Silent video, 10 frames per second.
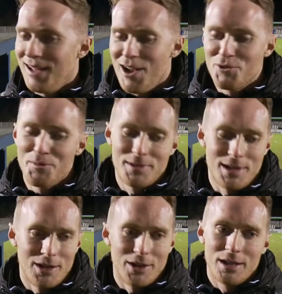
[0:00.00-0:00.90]

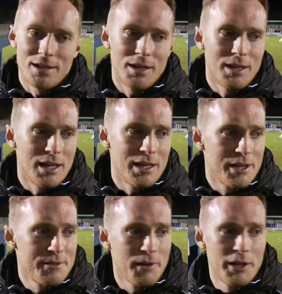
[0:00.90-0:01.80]
100%.
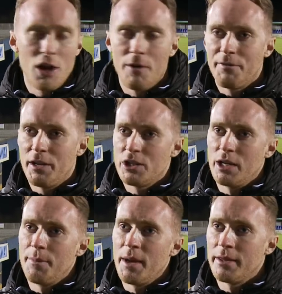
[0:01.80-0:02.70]
Look, he can't finish
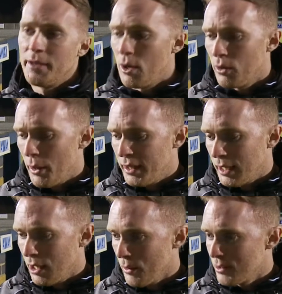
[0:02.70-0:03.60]
any better than that. Although he
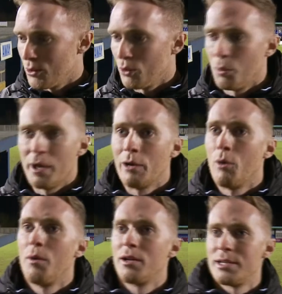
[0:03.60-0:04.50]
didn't go and score the winner,
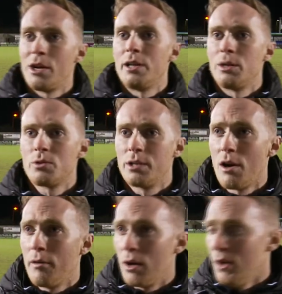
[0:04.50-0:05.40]
or what is an ideal
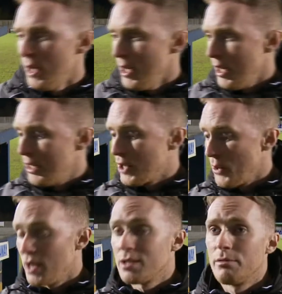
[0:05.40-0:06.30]
scenario, he's
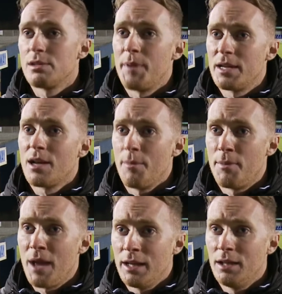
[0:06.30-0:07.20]
shown us the respect to come
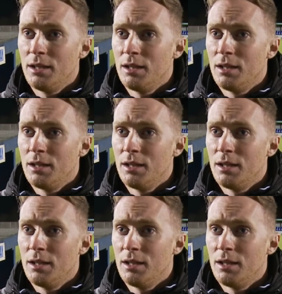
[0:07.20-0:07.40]
and play.